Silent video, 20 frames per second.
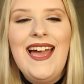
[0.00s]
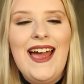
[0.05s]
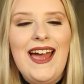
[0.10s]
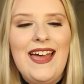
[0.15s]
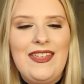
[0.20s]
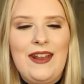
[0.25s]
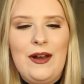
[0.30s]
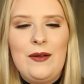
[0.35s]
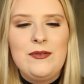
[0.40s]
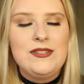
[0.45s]

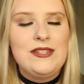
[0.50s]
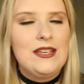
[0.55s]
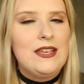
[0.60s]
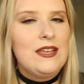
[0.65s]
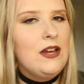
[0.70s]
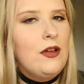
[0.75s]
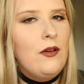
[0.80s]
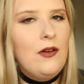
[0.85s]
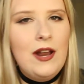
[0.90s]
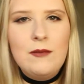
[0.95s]
And then I was like,
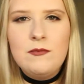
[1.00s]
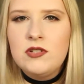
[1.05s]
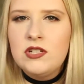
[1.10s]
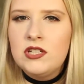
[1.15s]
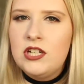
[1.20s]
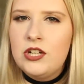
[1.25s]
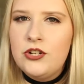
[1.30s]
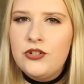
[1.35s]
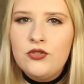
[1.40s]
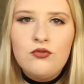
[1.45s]
you know what? I'm
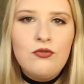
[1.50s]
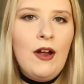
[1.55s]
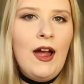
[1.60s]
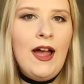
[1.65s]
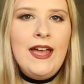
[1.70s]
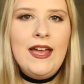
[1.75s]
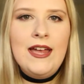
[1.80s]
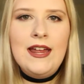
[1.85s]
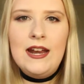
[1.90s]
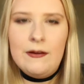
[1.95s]
just gonna
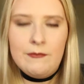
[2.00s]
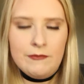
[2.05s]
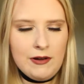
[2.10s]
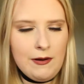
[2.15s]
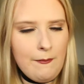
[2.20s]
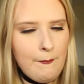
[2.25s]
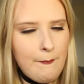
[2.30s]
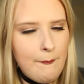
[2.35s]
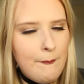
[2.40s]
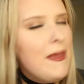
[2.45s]
try it. I'm
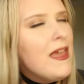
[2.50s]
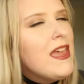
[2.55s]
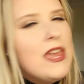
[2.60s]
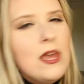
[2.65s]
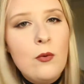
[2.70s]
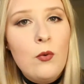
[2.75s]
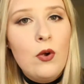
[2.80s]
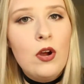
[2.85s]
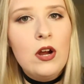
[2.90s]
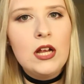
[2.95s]
gonna make
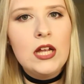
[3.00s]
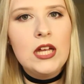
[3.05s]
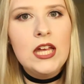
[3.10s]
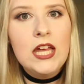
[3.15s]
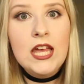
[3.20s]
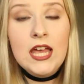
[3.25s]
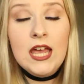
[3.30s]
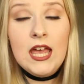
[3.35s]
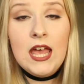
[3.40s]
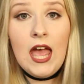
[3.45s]
it work.
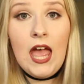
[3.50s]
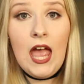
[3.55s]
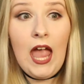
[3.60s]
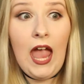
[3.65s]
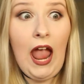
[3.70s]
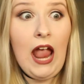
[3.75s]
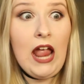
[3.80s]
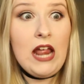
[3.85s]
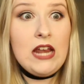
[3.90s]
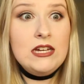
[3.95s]

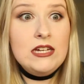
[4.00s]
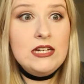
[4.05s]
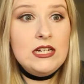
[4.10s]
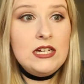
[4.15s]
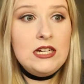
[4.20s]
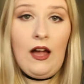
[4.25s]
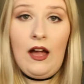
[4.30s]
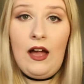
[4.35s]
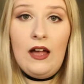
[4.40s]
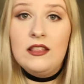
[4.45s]
And
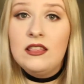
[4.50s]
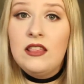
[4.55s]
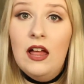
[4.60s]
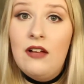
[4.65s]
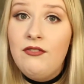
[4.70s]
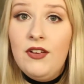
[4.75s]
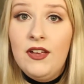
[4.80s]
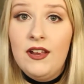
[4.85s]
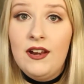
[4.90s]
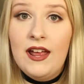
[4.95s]
I
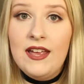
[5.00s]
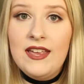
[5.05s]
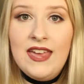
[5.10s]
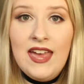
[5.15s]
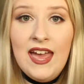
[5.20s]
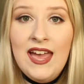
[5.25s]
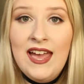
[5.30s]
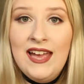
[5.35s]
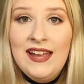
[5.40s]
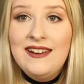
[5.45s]
love it. I
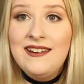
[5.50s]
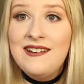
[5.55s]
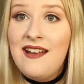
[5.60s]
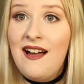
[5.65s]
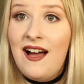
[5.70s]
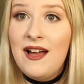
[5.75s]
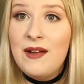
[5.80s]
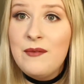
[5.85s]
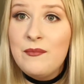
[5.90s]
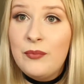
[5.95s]
can't
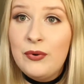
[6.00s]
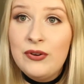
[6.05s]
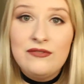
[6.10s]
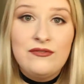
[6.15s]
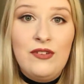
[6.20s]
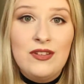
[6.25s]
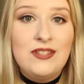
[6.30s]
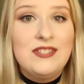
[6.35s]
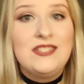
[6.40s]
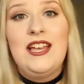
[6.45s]
not
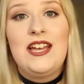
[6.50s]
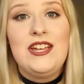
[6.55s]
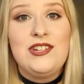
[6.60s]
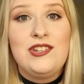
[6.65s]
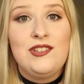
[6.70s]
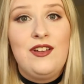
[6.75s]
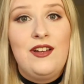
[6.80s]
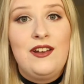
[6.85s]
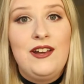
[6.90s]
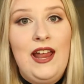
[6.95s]
put false
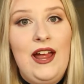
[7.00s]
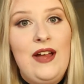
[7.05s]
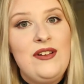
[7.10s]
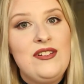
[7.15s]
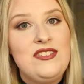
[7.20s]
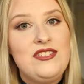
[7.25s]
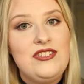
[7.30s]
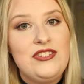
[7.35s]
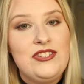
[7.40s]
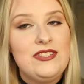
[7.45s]
lashes on now.
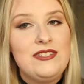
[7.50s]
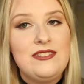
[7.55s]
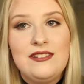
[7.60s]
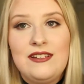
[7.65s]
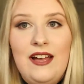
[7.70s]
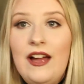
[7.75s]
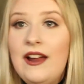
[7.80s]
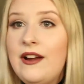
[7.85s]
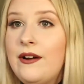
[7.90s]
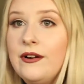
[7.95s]
It's
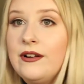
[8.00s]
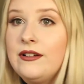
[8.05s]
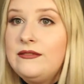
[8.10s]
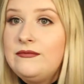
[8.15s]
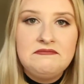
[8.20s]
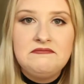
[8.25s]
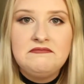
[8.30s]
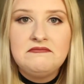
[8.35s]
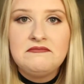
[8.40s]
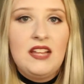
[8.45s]
just, I don't know.
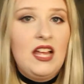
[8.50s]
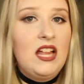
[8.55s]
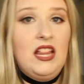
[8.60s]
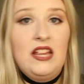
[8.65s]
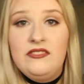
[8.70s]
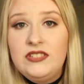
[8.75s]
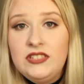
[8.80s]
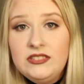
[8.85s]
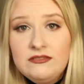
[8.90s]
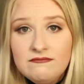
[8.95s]
I love it.